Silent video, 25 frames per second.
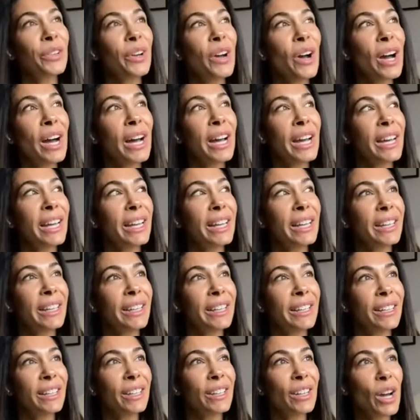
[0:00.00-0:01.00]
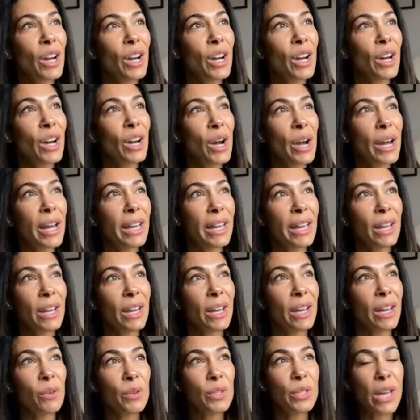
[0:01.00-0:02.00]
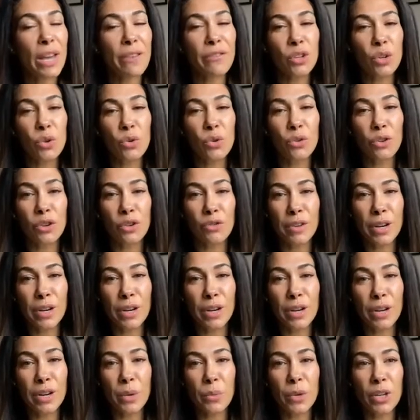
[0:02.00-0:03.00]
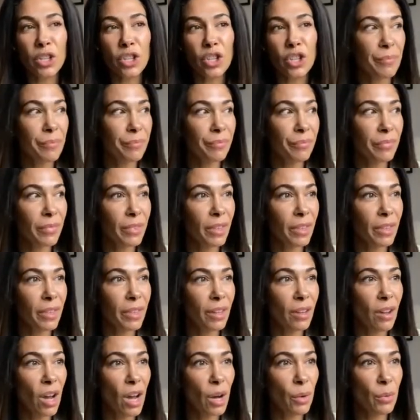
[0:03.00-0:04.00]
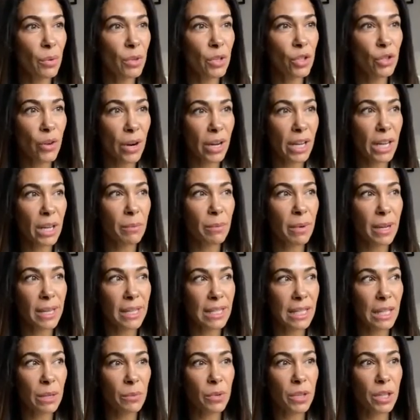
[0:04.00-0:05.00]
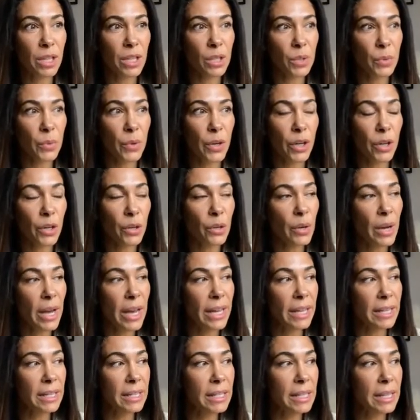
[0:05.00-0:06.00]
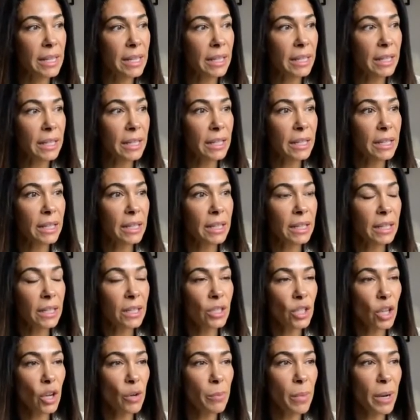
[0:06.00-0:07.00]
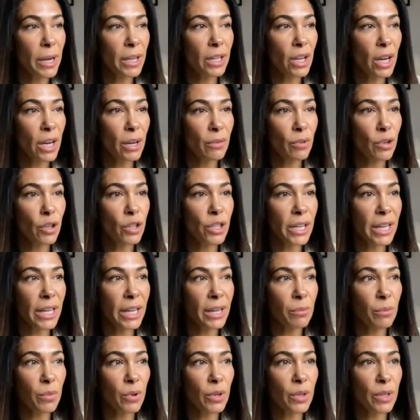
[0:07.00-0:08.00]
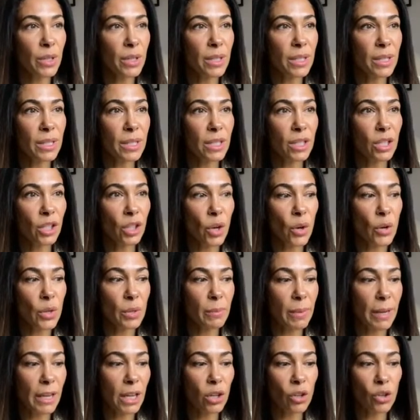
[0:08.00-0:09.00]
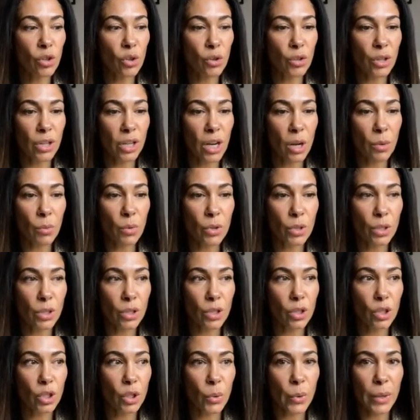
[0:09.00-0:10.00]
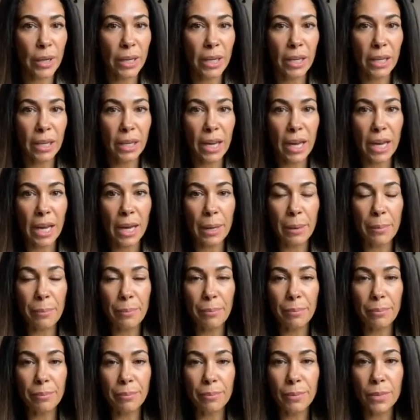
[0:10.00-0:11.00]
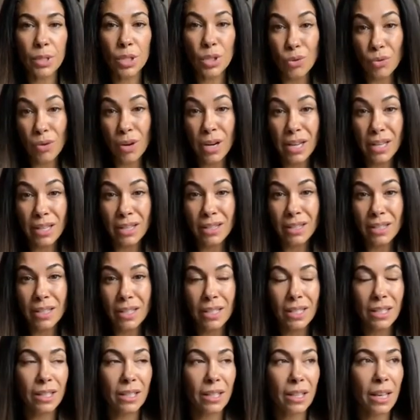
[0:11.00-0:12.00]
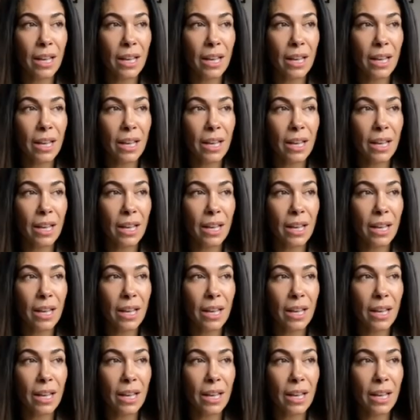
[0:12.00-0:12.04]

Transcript: I also have an Aura which I was tracking my sleep with as well. And so my night routine was, I was making sure that I wasn't doing screens.